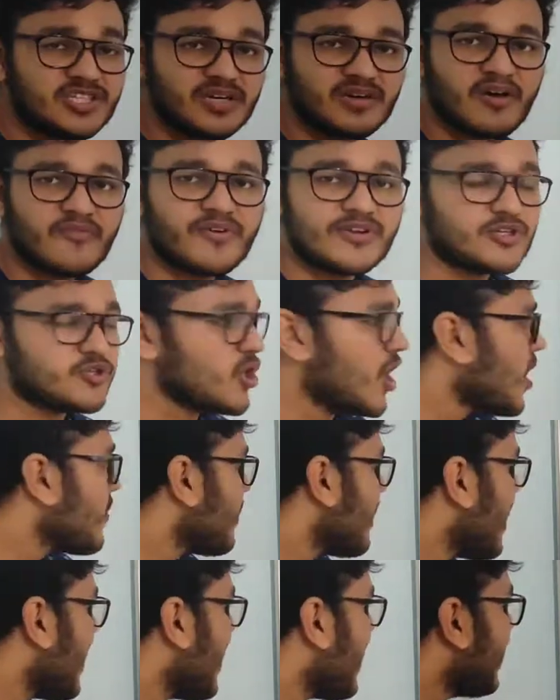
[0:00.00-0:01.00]
of a
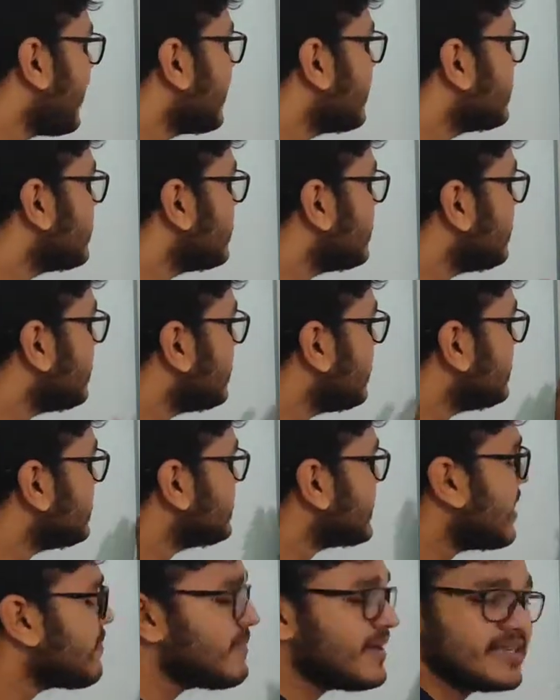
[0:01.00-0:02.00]
shrub, and the
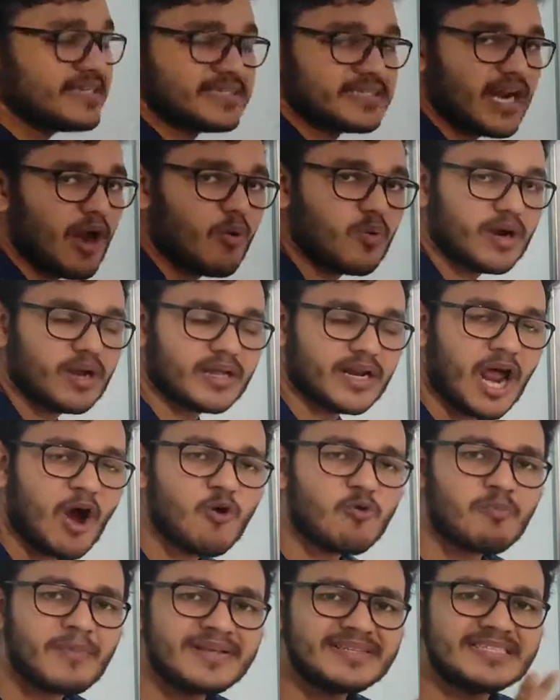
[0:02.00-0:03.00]
stem is round.
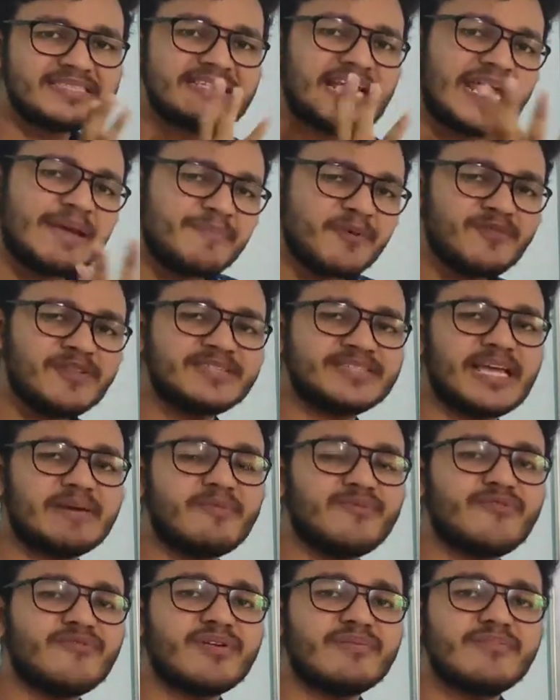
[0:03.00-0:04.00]
Round means the shape of the stem,
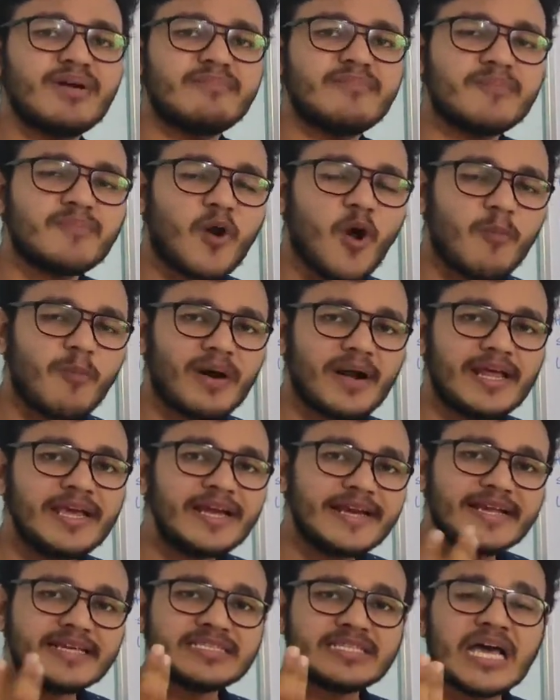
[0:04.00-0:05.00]
if you remember
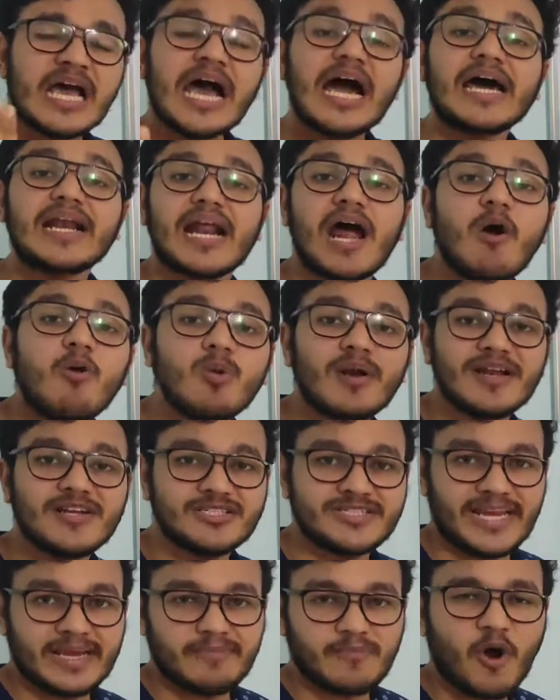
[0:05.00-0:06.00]
properly, it is round in
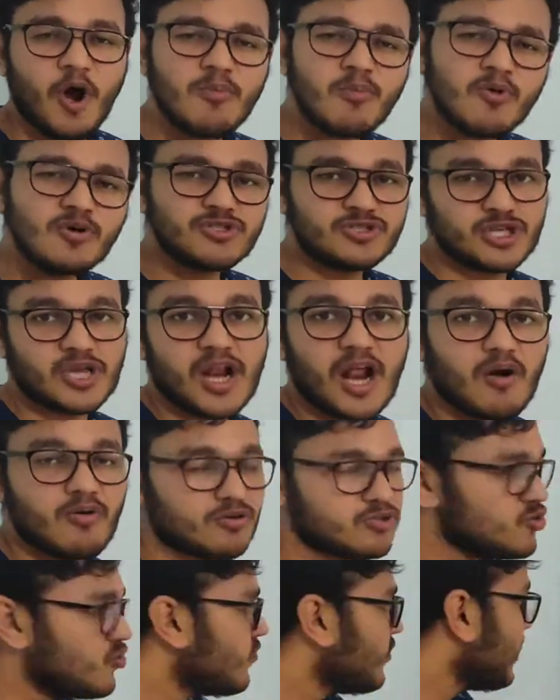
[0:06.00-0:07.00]
shape, almost round. So we